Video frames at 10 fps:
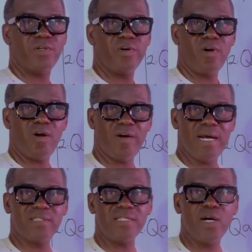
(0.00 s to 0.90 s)
All right,
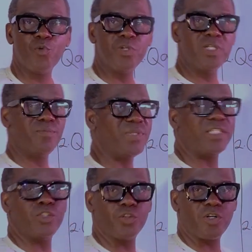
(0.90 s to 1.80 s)
now we will begin
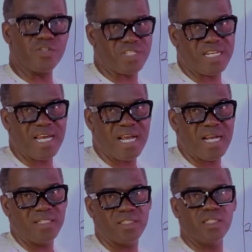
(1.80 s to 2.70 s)
to consider
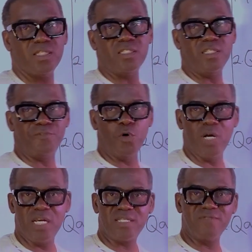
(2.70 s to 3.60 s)
the
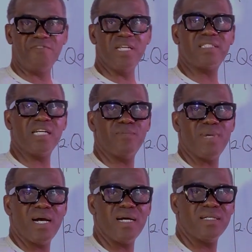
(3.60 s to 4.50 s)
vowels invented
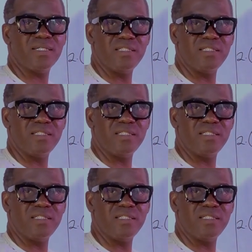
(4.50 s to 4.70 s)
by the